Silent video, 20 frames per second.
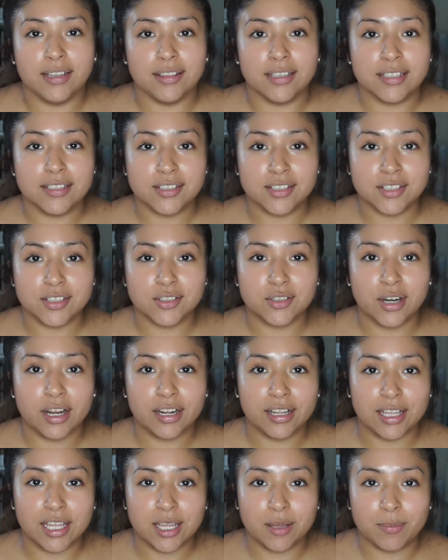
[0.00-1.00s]
let's just try
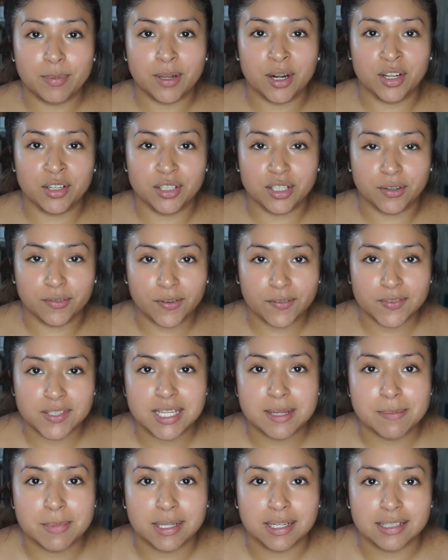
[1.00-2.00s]
to keep it under
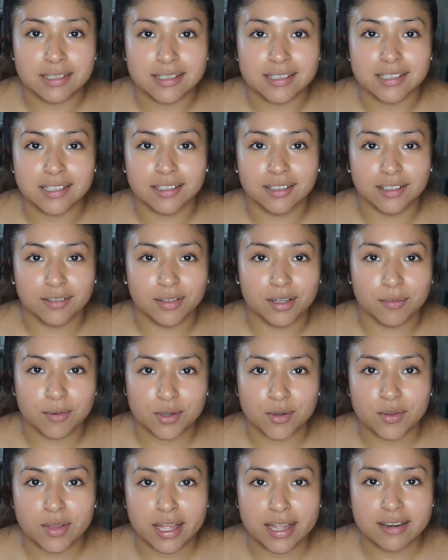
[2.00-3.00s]
15 minutes. Can we
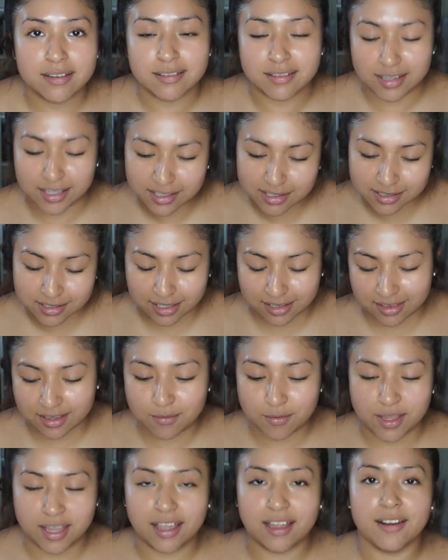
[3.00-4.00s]
do that? Yes, I
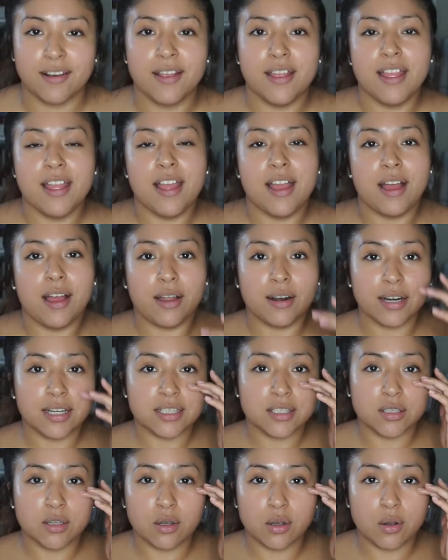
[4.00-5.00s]
think we can.
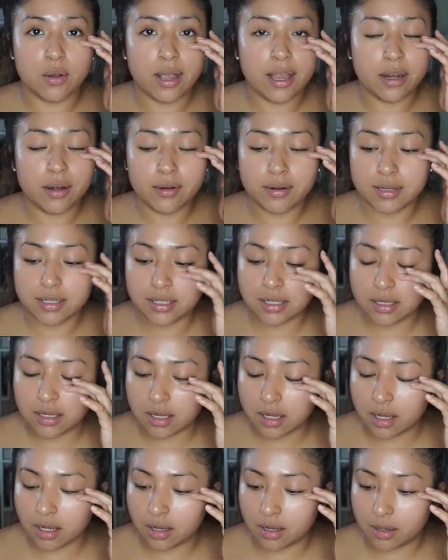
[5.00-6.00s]
Alright, so I
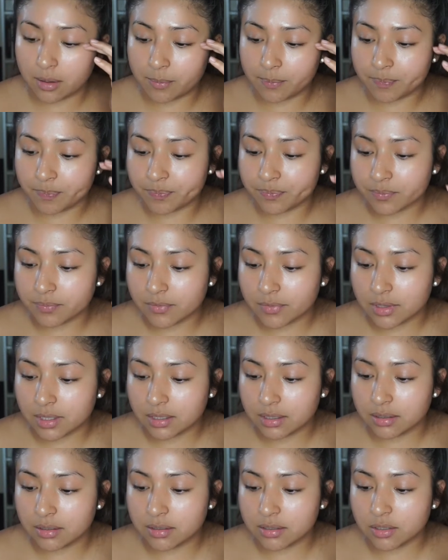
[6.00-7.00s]
already,
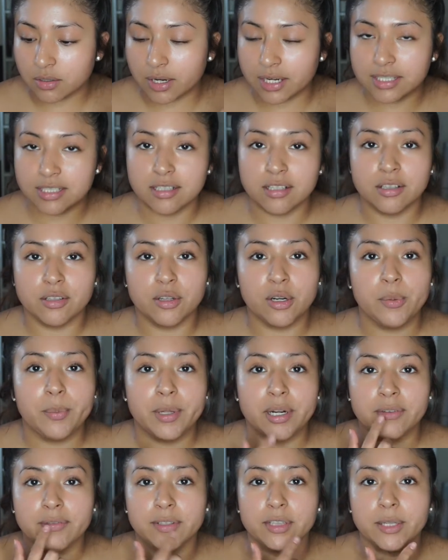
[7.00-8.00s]
so I did a little
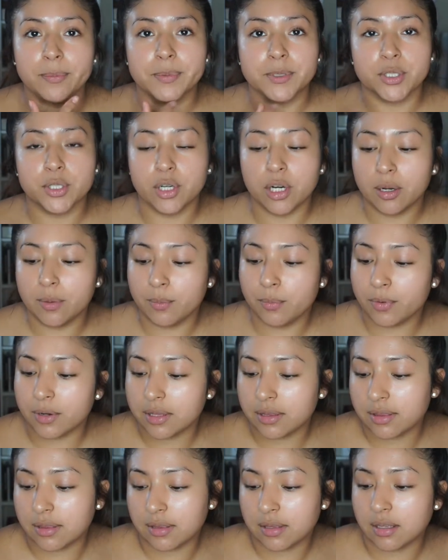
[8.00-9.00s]
bit of a lip scrub
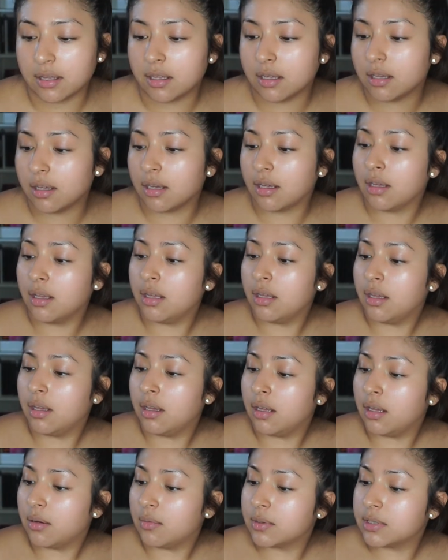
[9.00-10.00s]
with the,
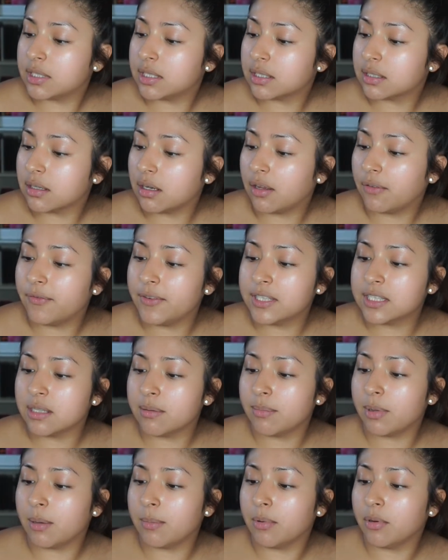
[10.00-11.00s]
what's this called? Fizz
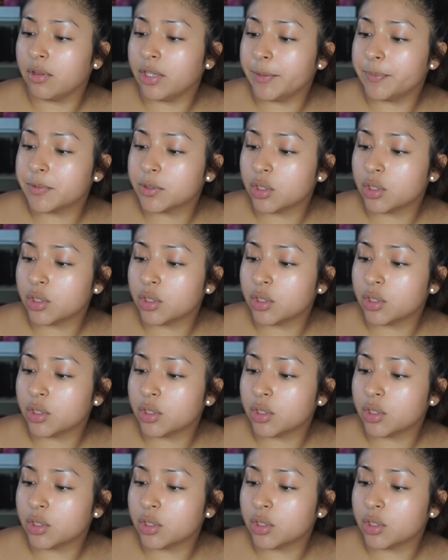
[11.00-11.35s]
and Bubble lip